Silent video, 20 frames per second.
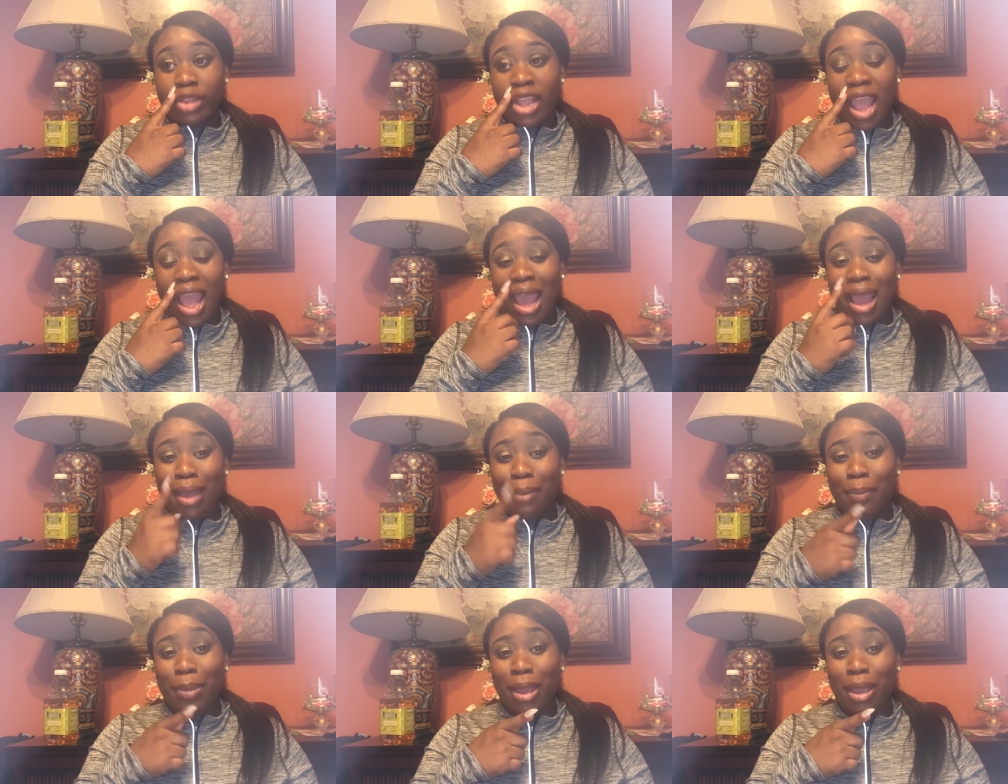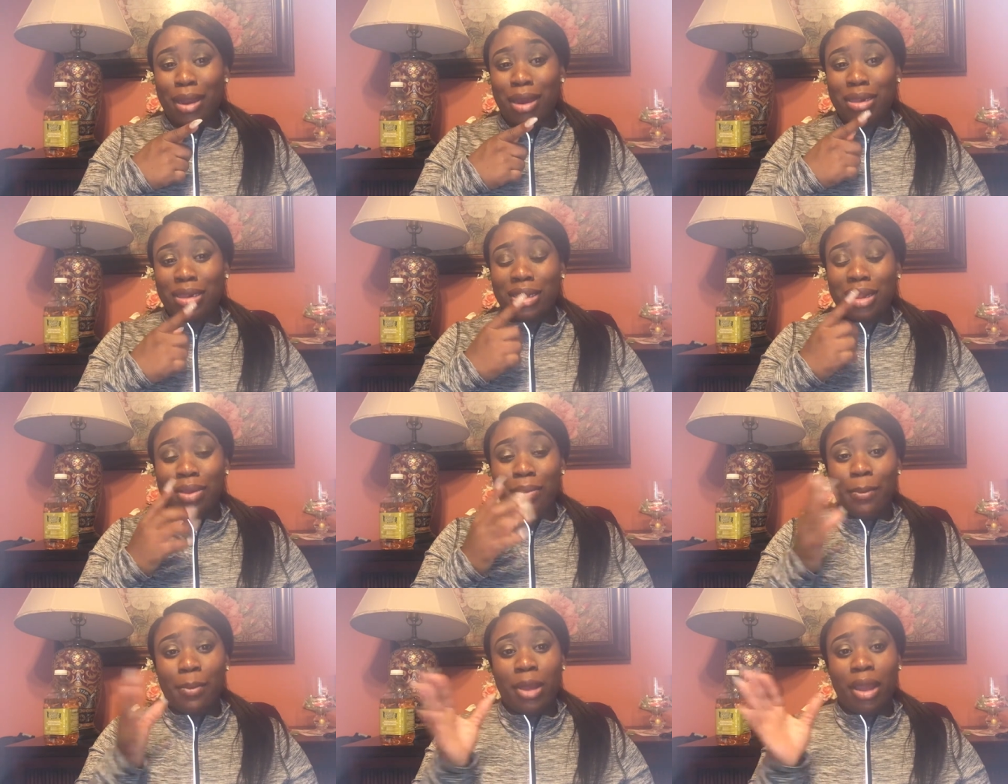I could pay this
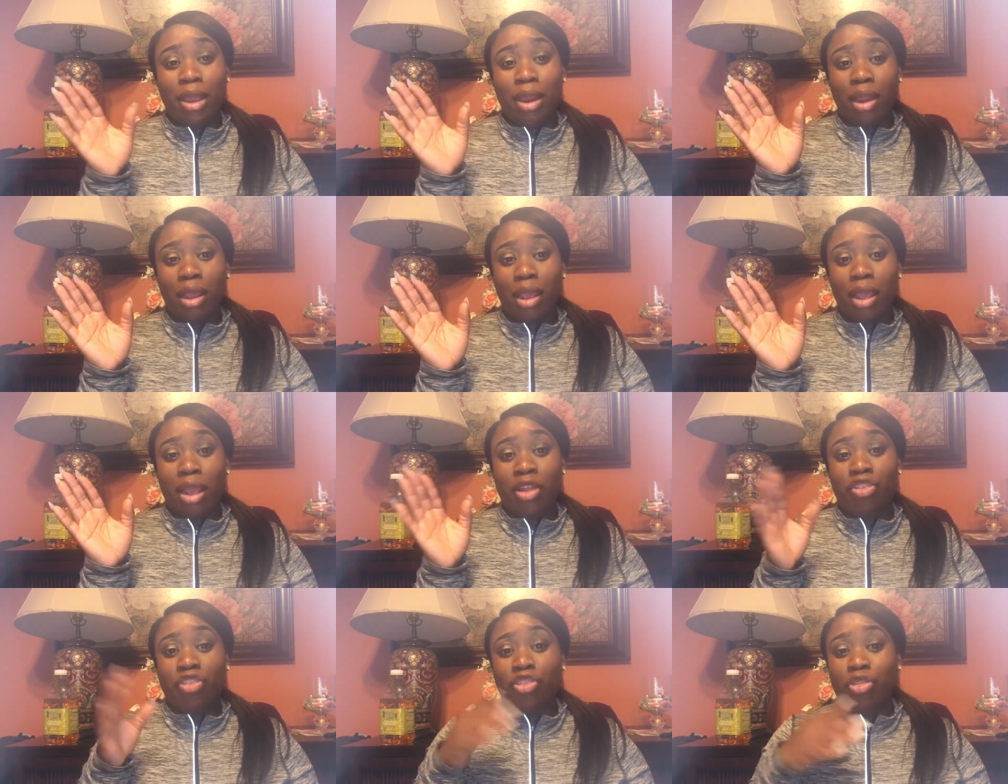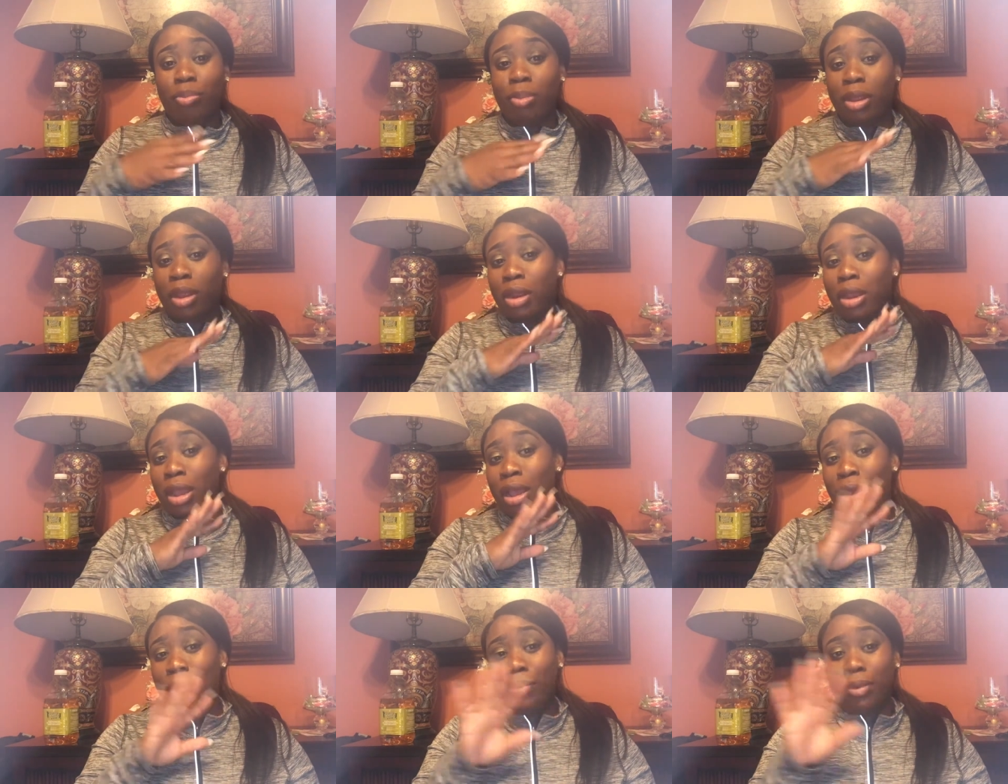little money and just be
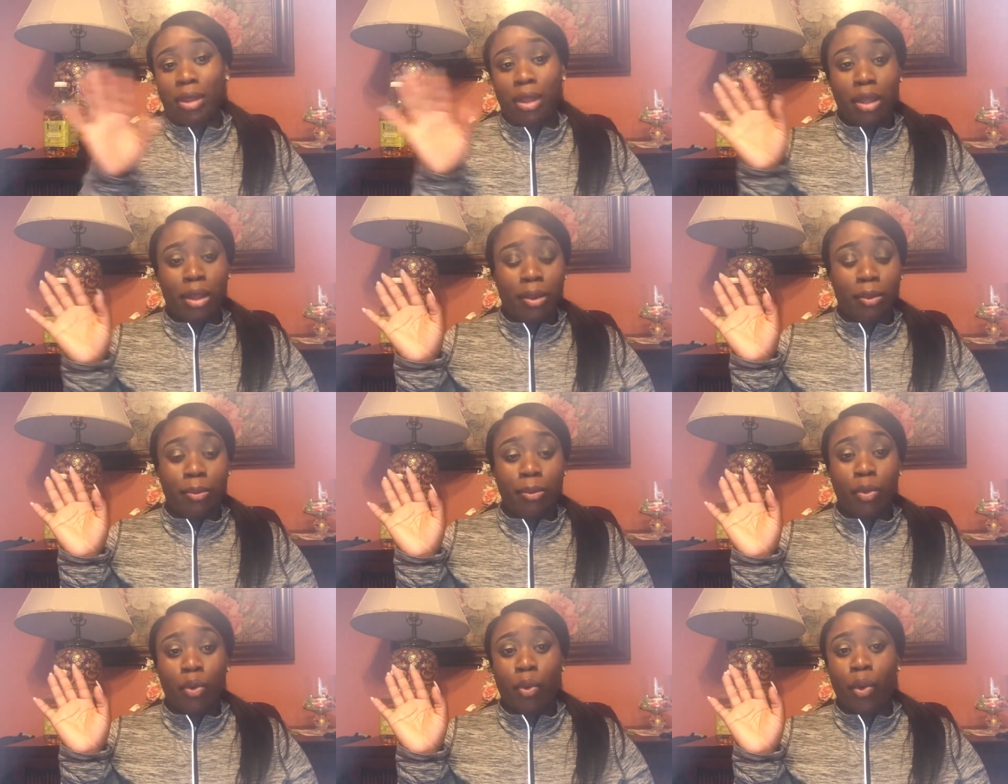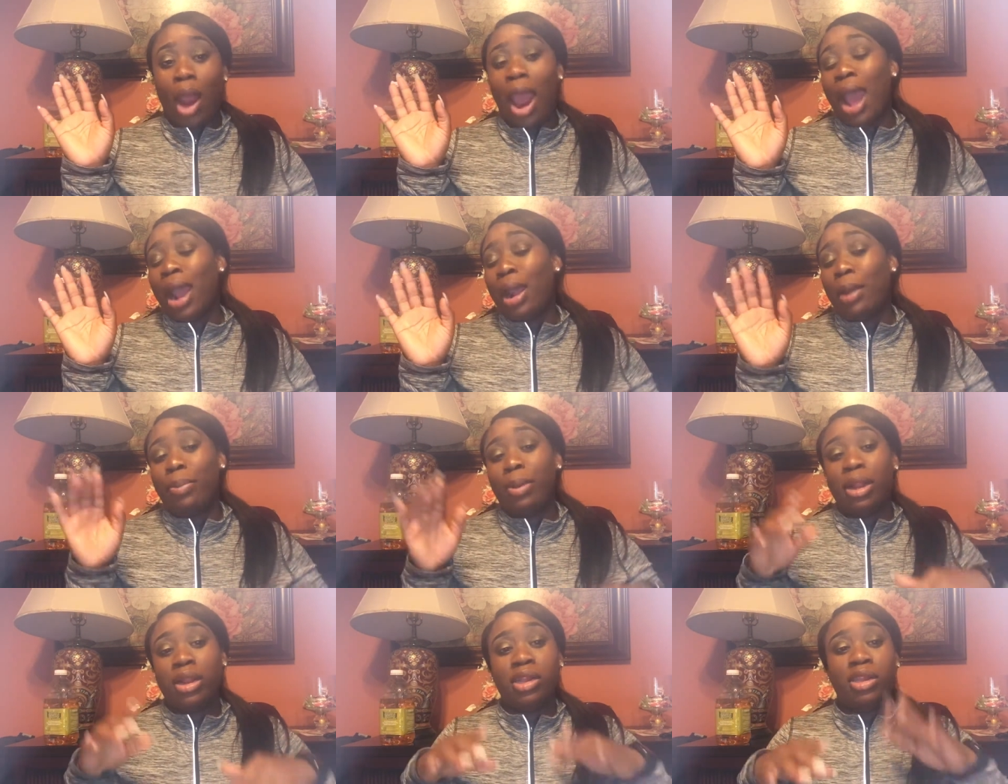done with him. Or I
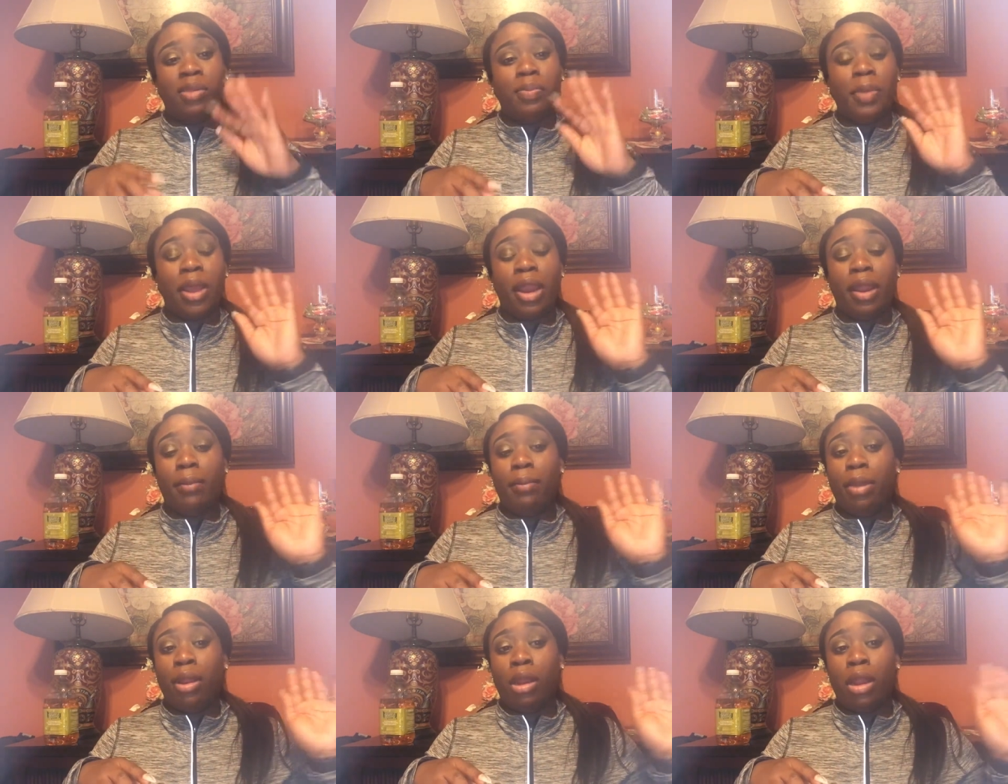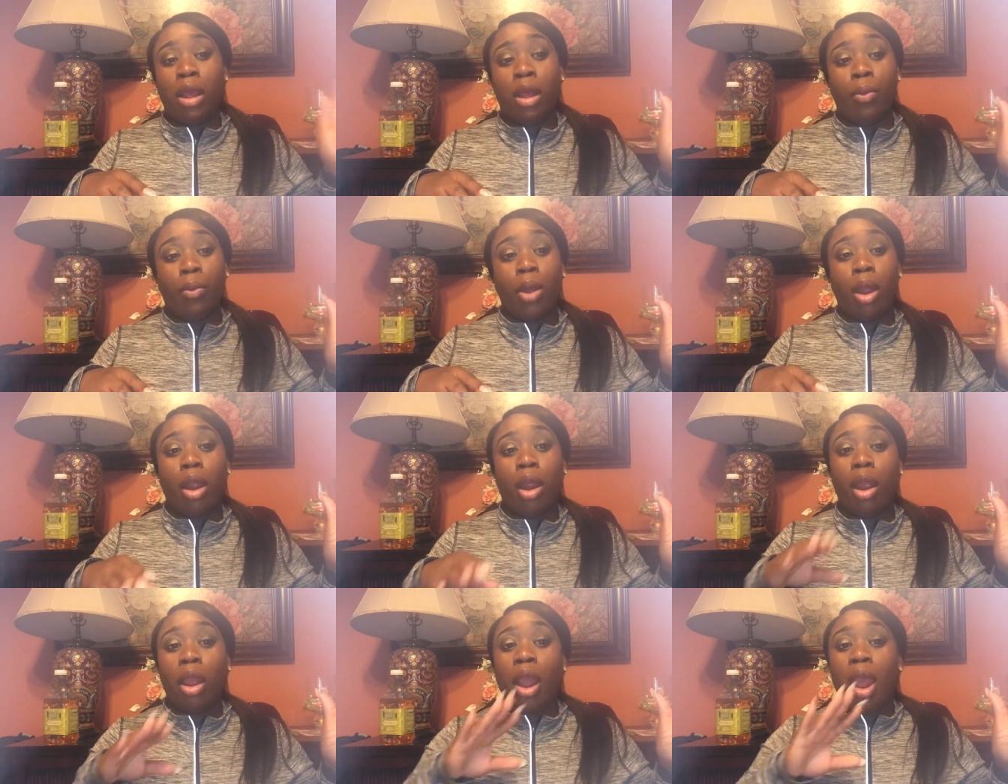could pay this money and be done with
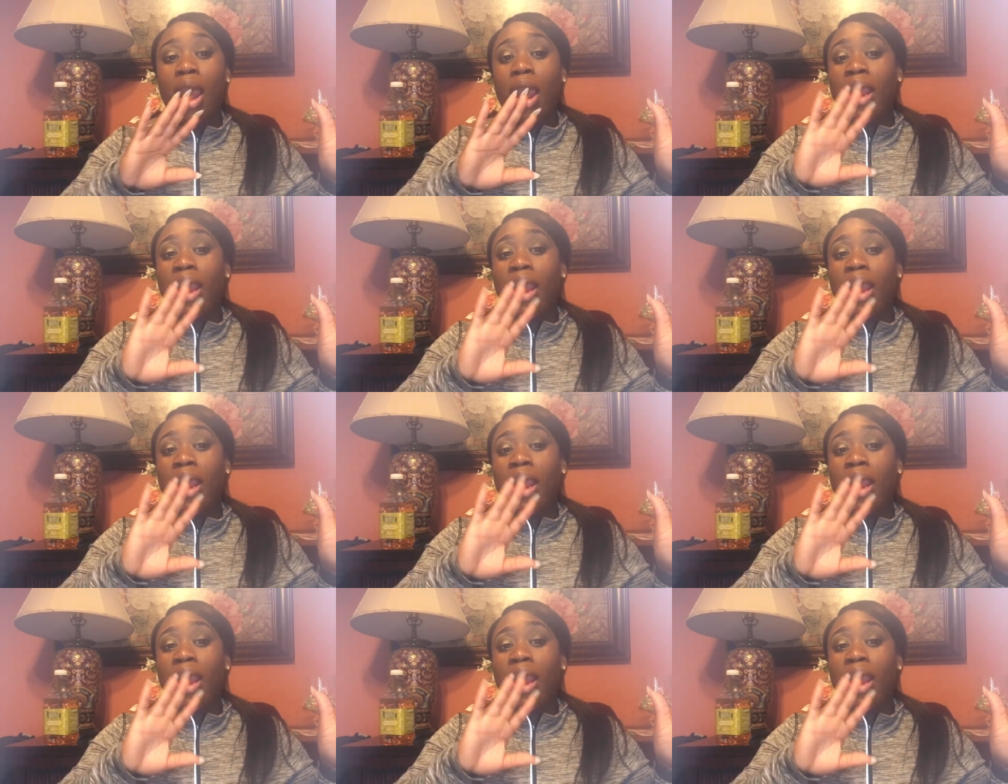her.